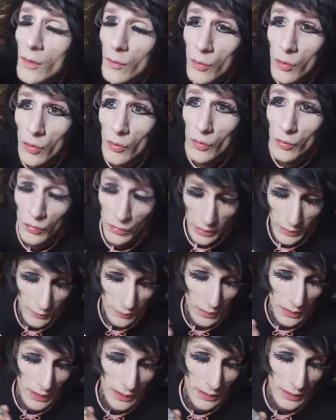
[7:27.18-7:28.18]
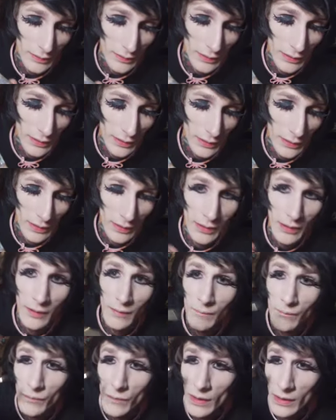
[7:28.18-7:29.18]
Well, like black, like
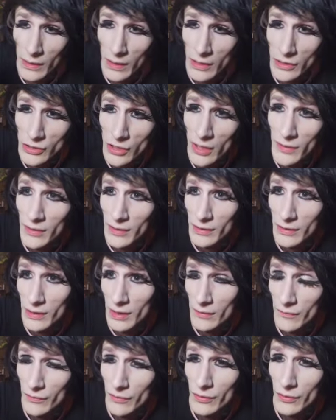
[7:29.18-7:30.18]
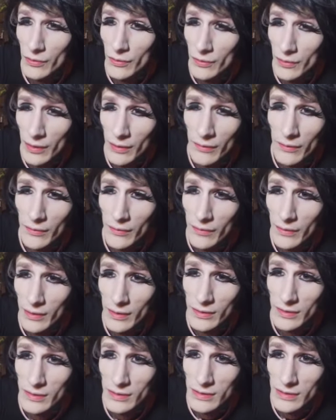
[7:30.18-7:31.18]
I tried the CoverGirl and other
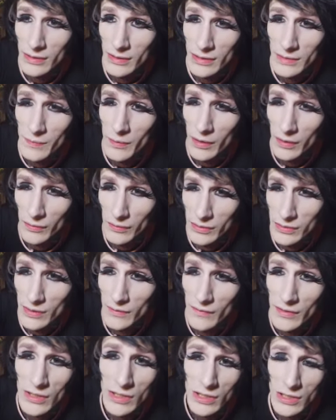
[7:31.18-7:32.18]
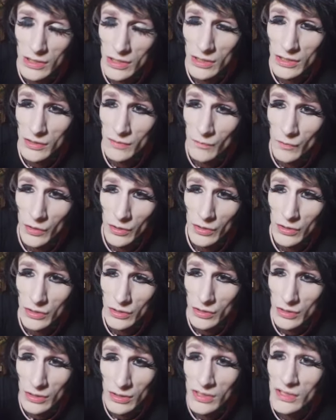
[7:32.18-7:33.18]
things like sparkly stuff. It just doesn't work
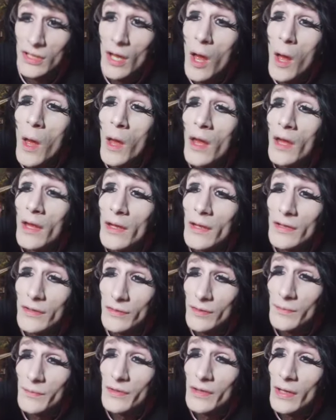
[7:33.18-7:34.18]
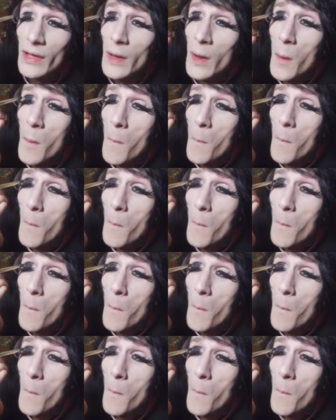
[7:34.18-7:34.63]
as good as his. I'm saying.